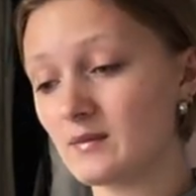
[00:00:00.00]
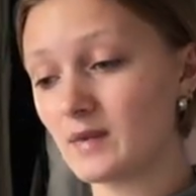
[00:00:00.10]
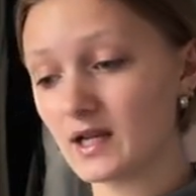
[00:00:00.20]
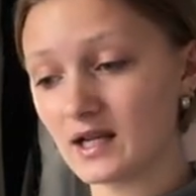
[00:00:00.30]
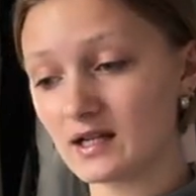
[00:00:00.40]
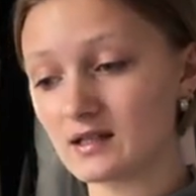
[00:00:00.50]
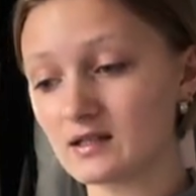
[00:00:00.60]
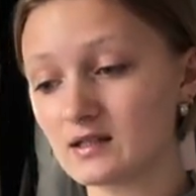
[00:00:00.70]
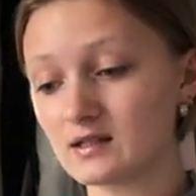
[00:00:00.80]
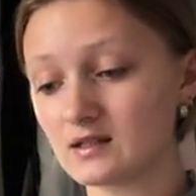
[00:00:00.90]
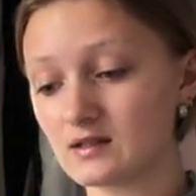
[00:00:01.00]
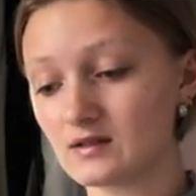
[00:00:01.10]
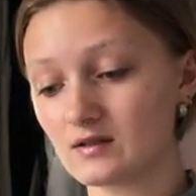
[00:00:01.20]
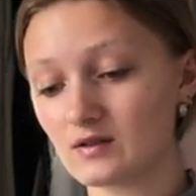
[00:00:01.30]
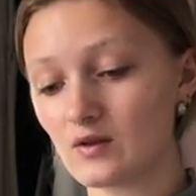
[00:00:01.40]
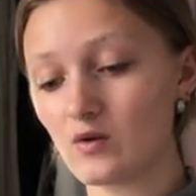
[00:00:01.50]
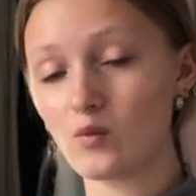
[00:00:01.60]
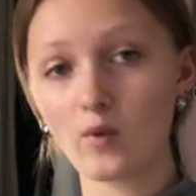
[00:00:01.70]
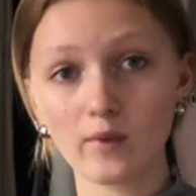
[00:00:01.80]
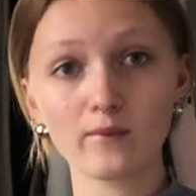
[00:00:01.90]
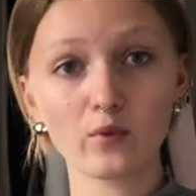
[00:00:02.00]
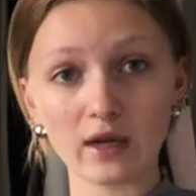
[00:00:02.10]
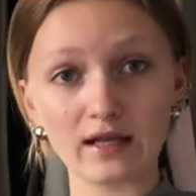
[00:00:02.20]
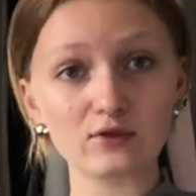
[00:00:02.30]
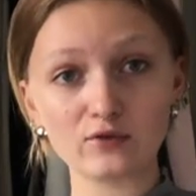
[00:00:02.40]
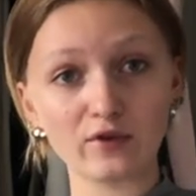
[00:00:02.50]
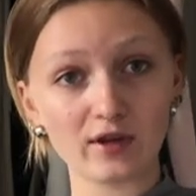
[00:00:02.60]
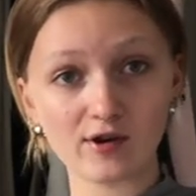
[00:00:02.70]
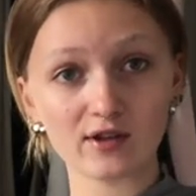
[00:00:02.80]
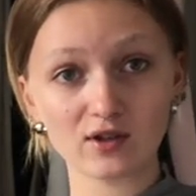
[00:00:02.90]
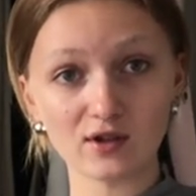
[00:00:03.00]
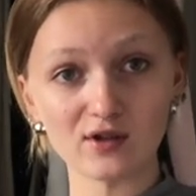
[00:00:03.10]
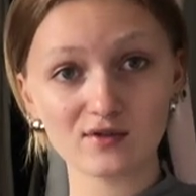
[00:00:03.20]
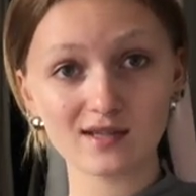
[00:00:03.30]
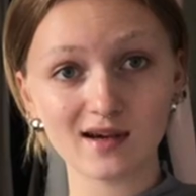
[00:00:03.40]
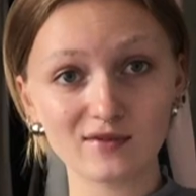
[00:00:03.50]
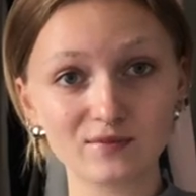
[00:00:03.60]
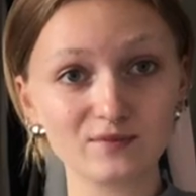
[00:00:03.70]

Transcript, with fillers: But again, we, we need to figure out the clothes now.